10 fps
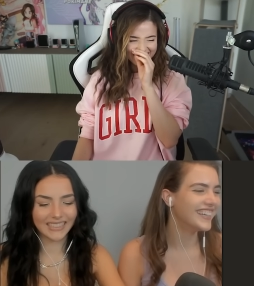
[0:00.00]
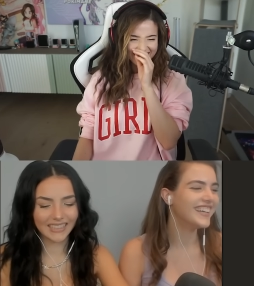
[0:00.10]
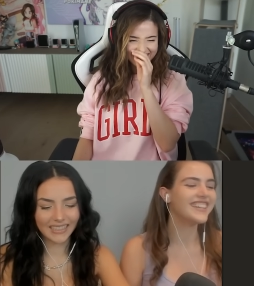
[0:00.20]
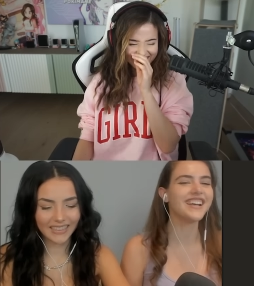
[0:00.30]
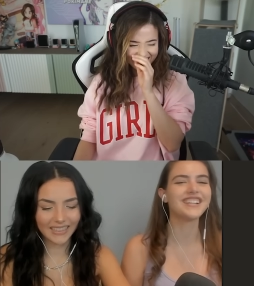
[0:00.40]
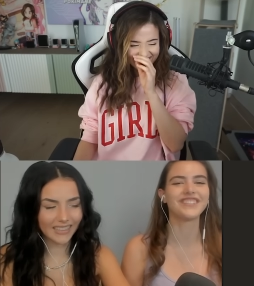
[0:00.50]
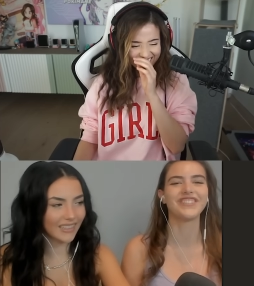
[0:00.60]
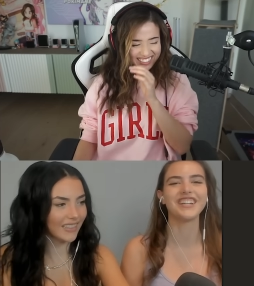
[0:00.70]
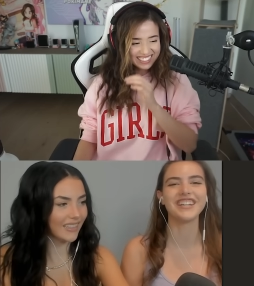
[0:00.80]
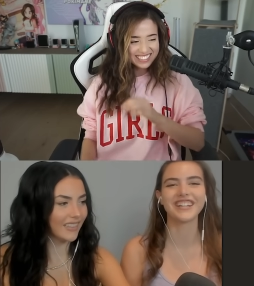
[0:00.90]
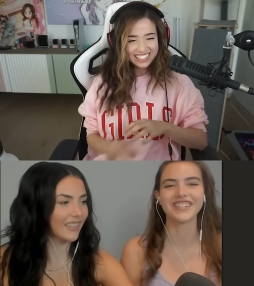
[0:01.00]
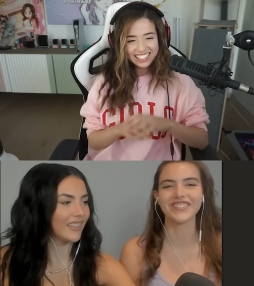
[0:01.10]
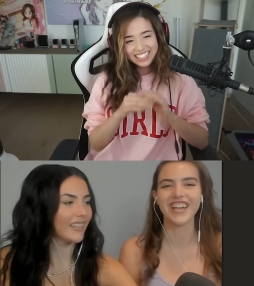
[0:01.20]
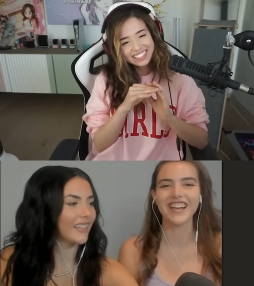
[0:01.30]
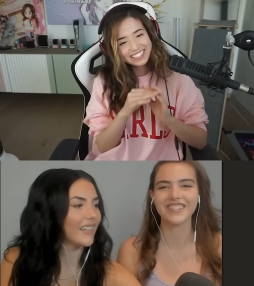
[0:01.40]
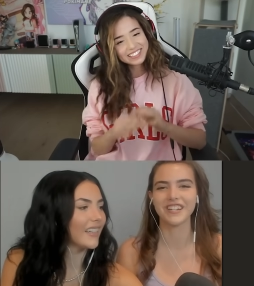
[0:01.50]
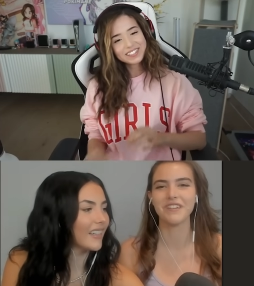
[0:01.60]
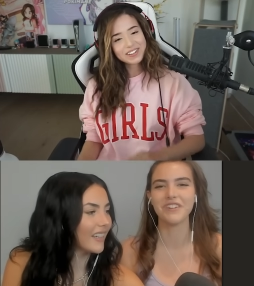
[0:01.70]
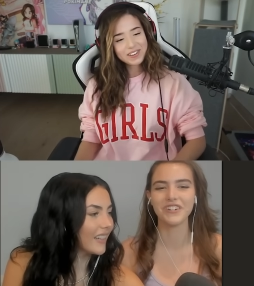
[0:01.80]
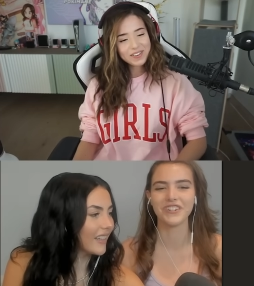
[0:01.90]
Speaker 1: That's funny because we asked
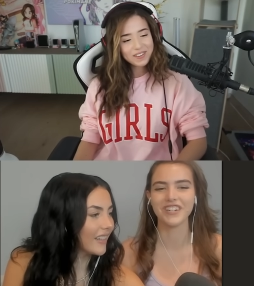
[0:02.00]
Tubbo who he